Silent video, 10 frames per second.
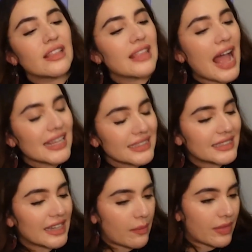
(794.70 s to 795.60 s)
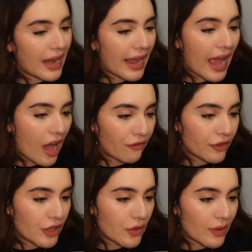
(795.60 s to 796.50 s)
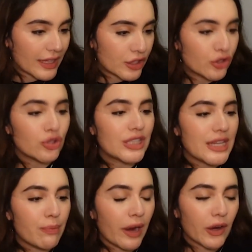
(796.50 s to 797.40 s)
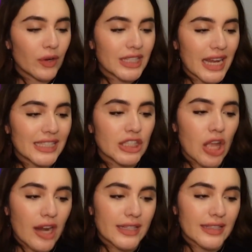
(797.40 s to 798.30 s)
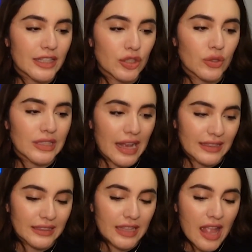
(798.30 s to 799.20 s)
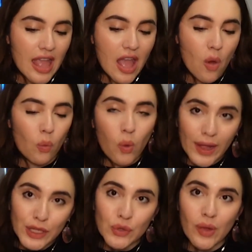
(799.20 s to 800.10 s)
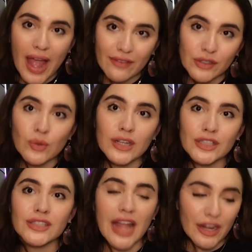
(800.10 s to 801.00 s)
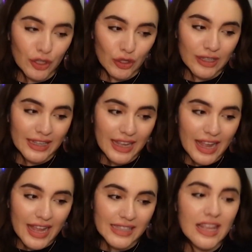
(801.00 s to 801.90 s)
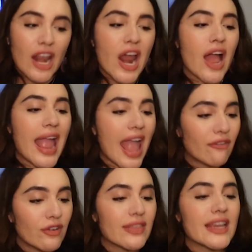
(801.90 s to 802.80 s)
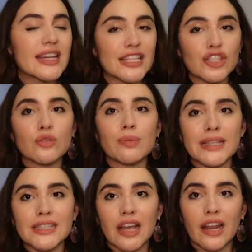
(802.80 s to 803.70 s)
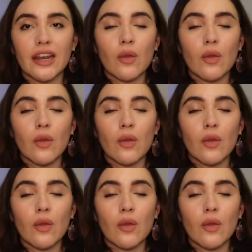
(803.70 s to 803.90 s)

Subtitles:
last tip that I have for you is to deprioritize non-essential tasks. What you have to understand, girly, is that not everything needs to be done